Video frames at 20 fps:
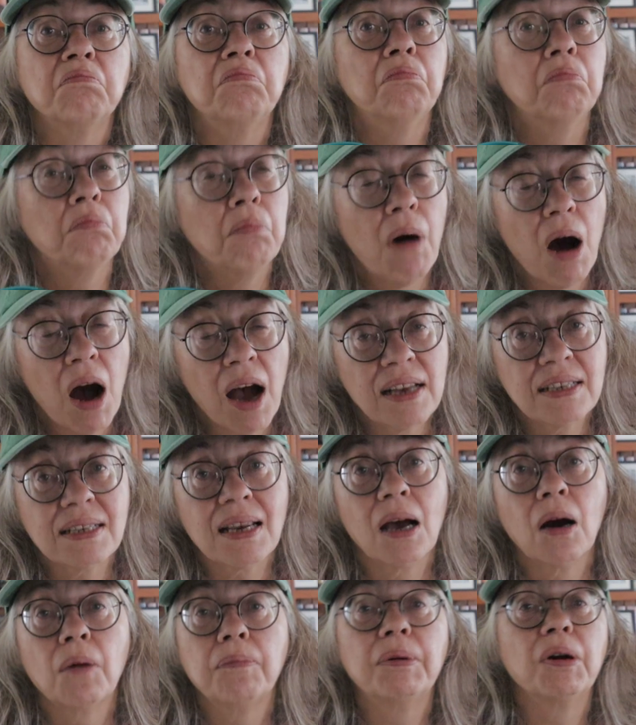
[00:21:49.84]
might
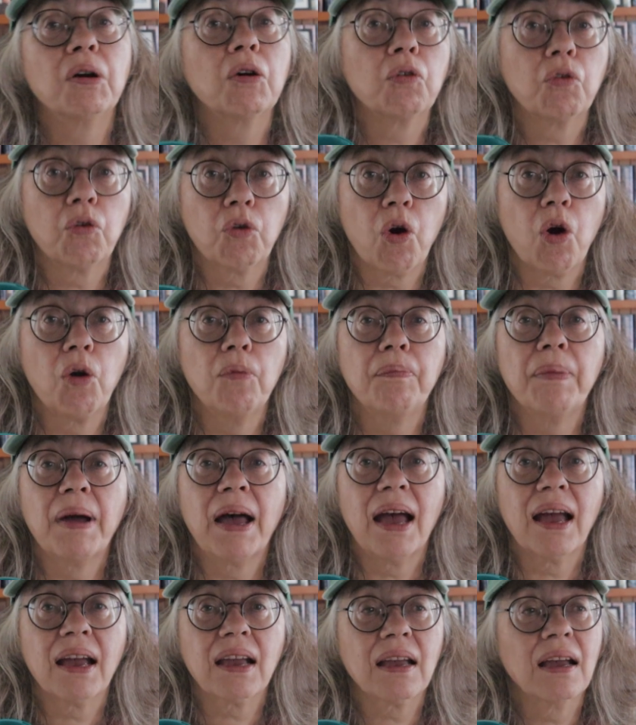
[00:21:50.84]
help it grow
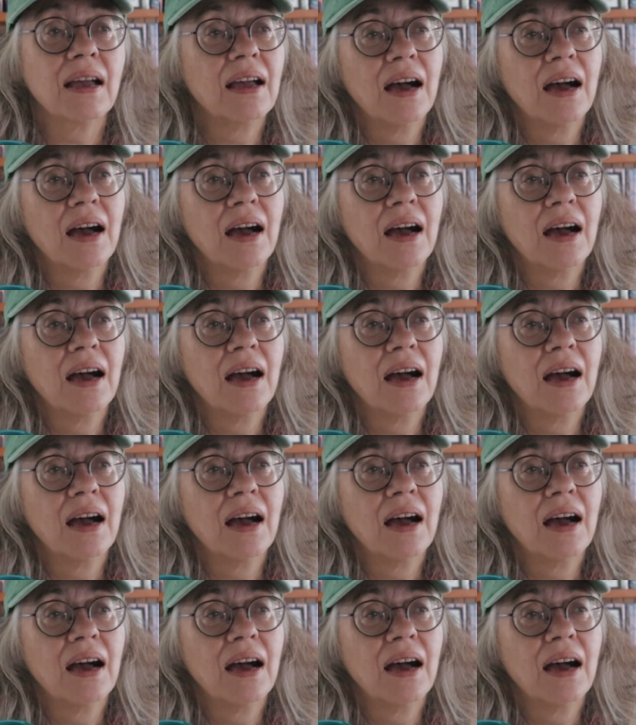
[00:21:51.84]
back.